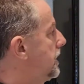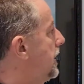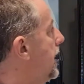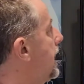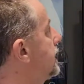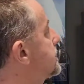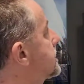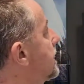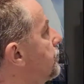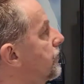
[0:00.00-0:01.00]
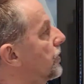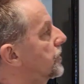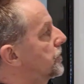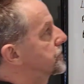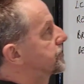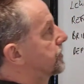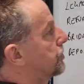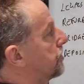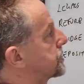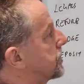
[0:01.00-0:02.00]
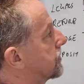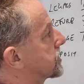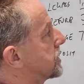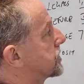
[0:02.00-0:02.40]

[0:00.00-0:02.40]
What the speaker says: And then we've got the cost of the property, obviously